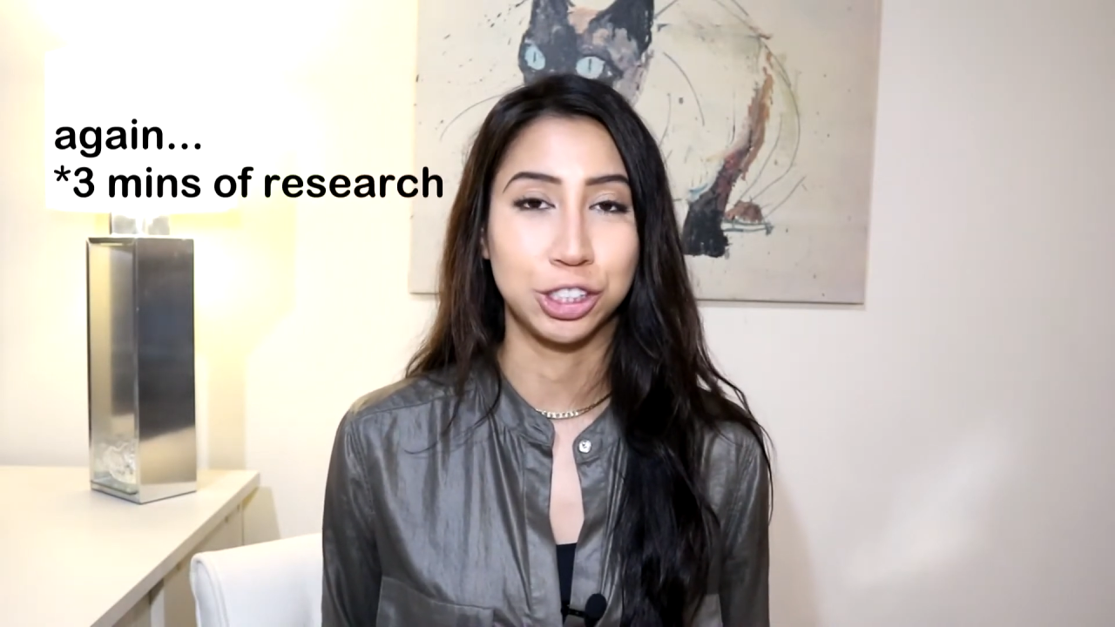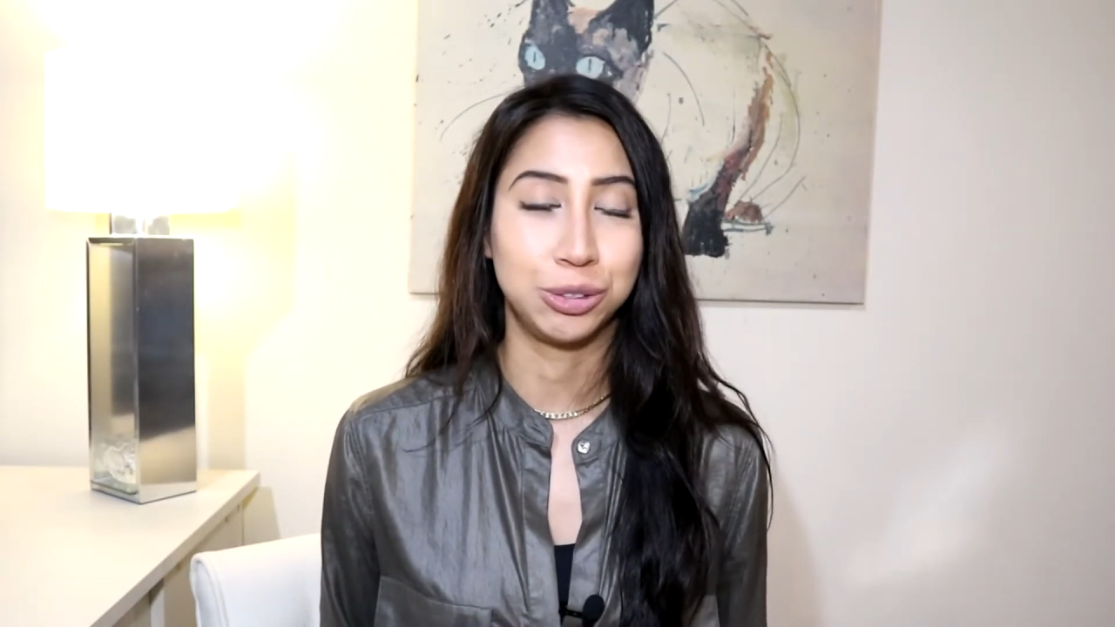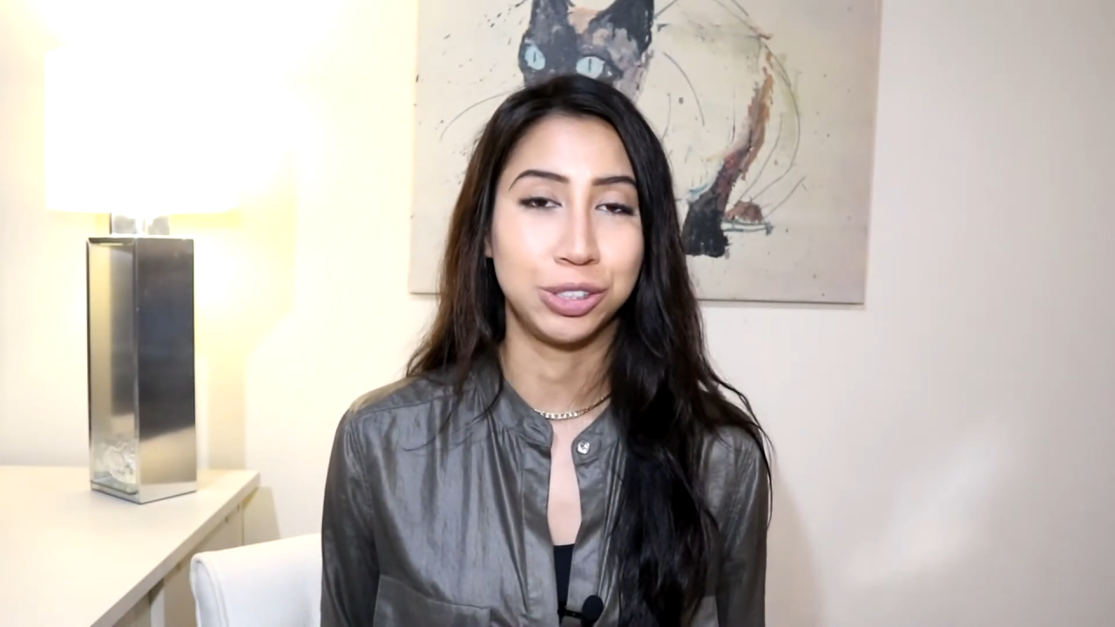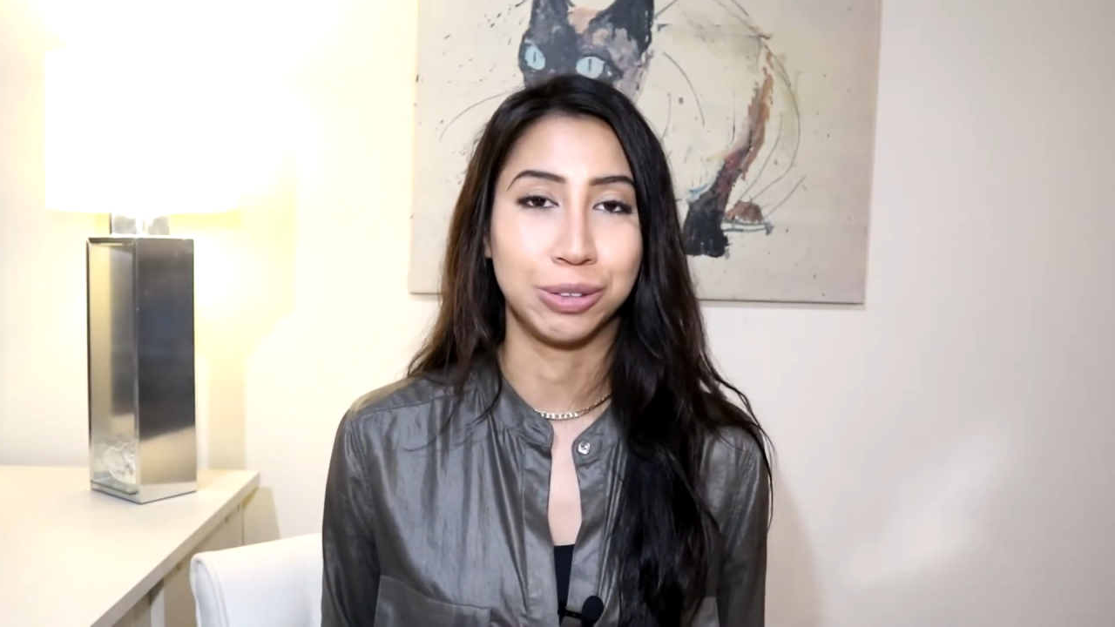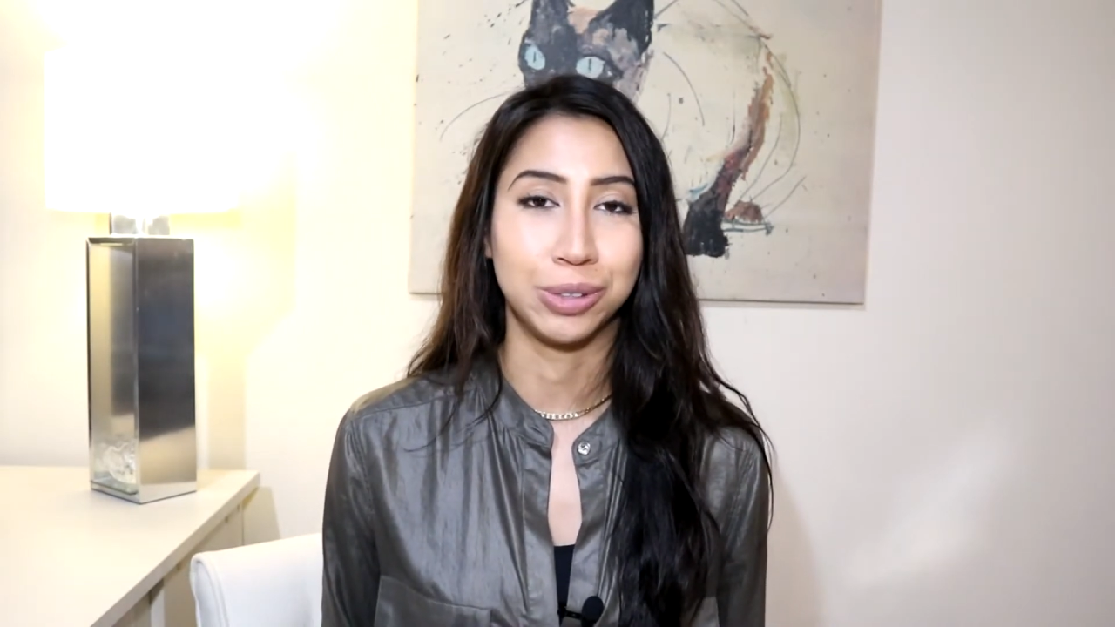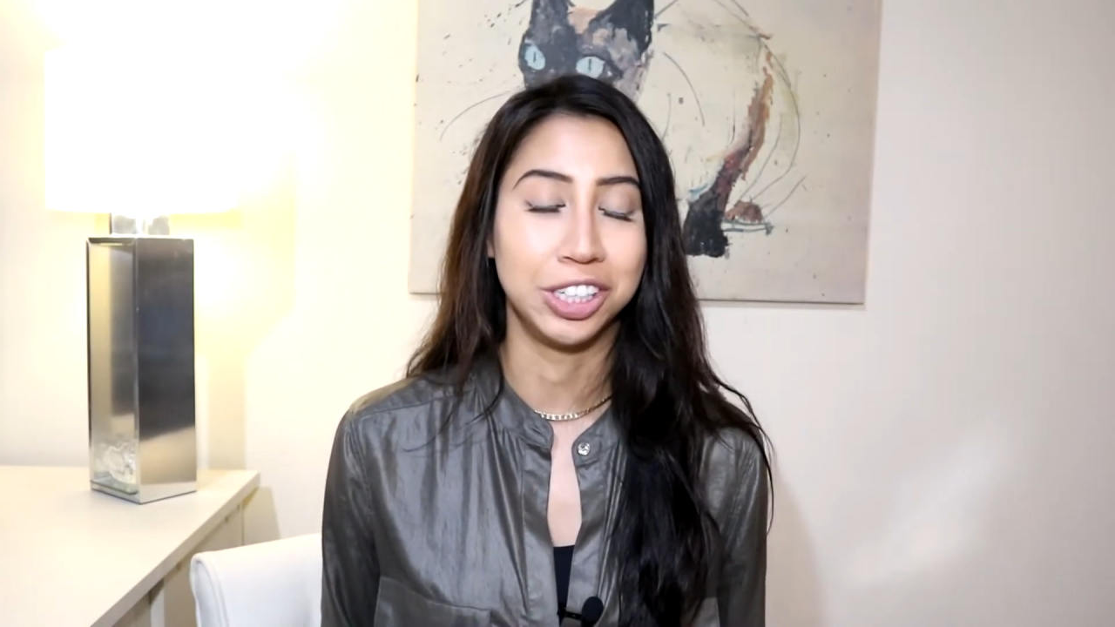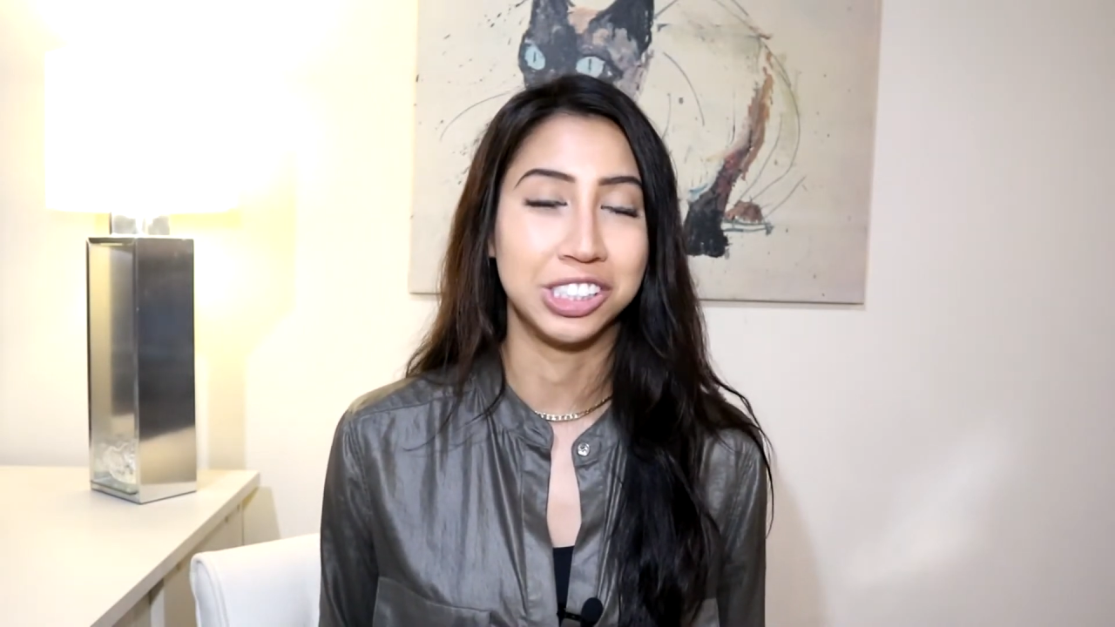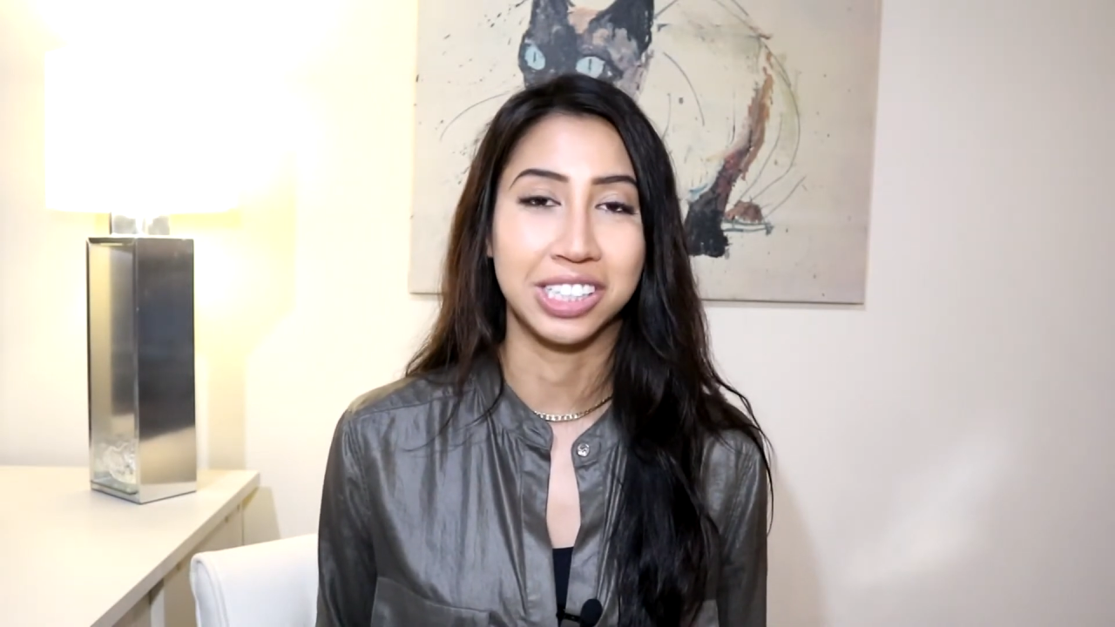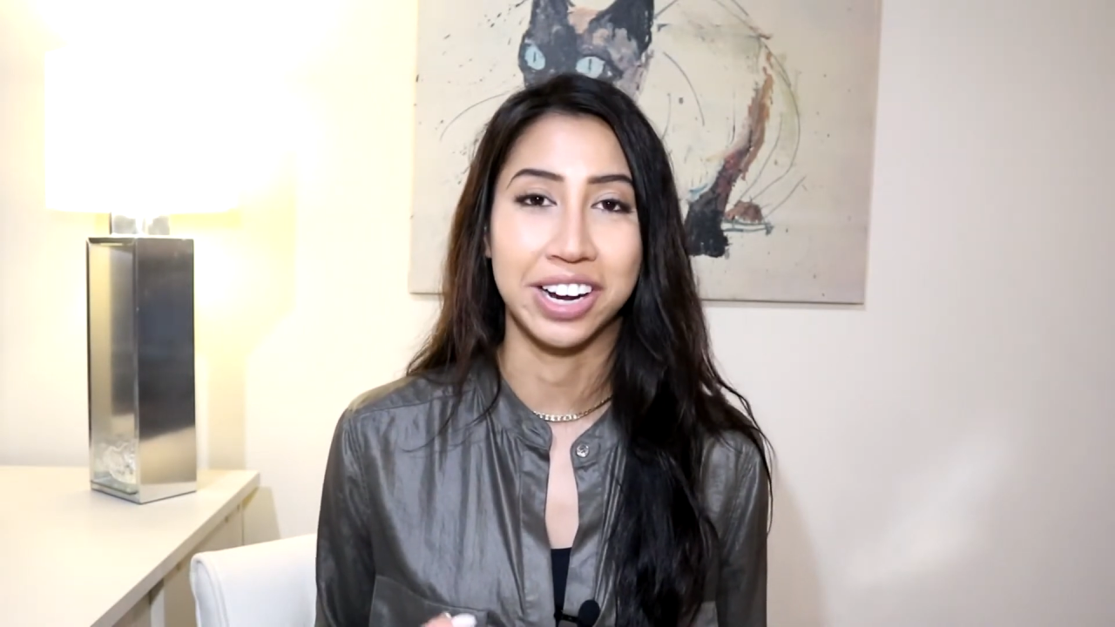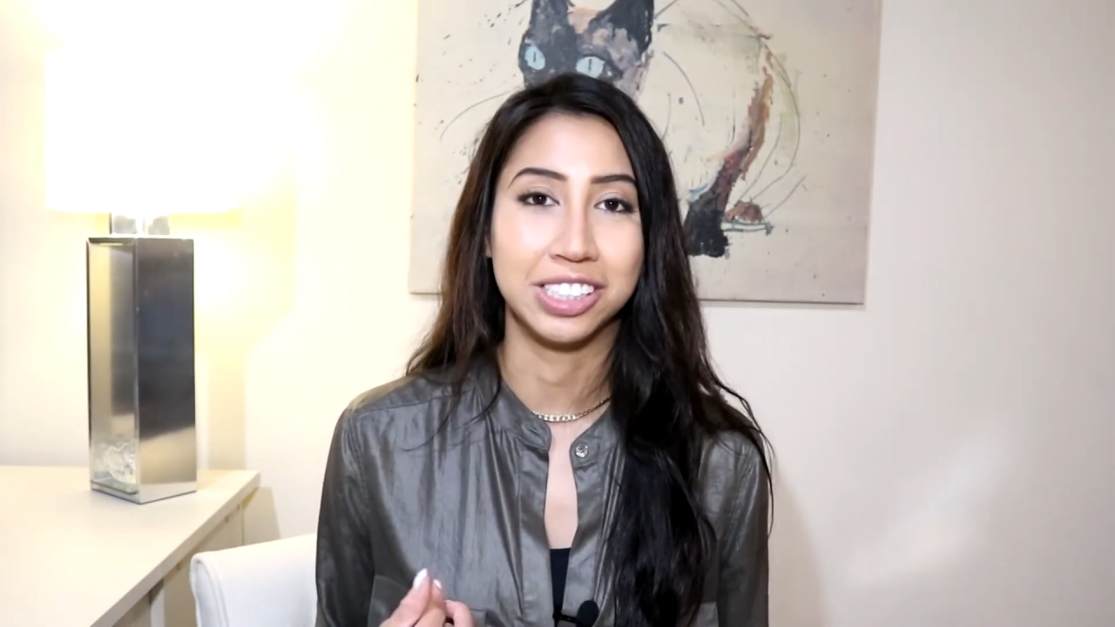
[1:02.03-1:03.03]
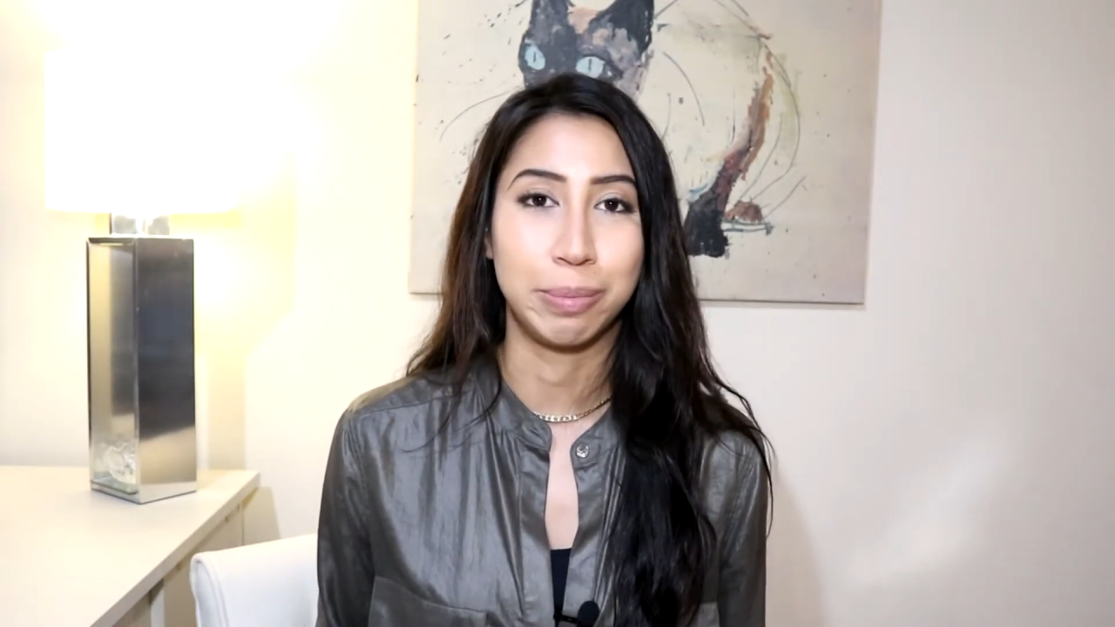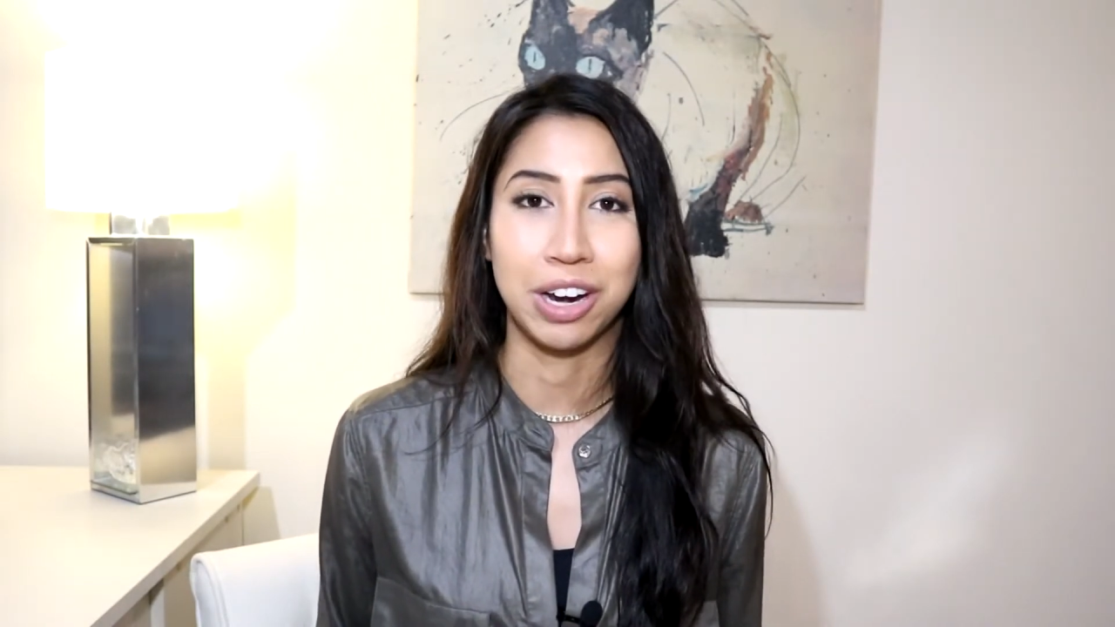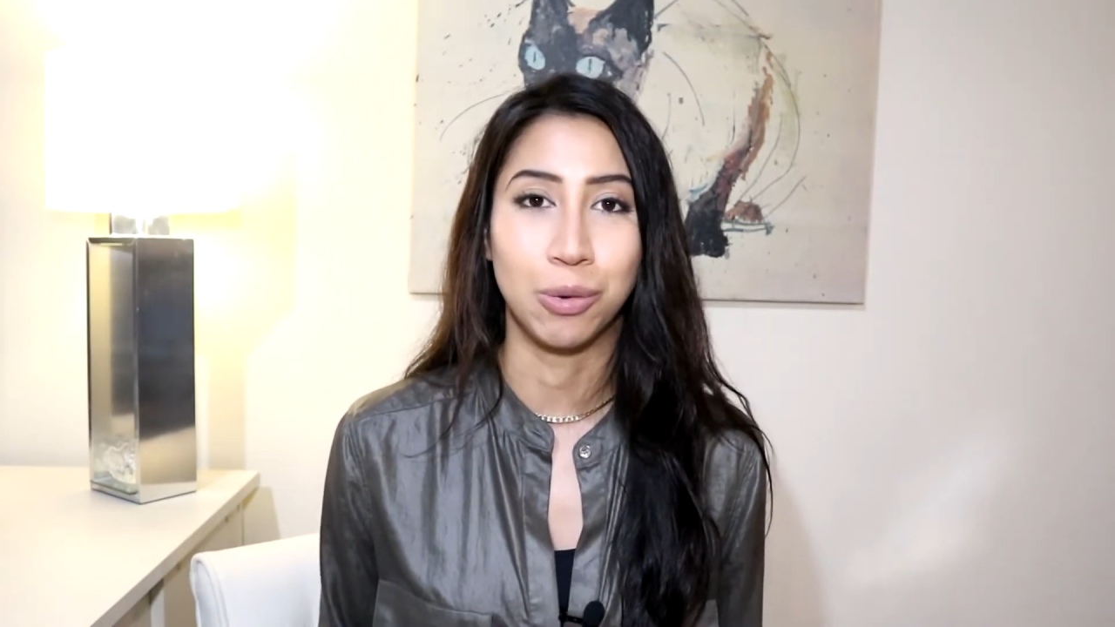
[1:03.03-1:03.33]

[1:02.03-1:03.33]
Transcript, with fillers: student really just kind of depend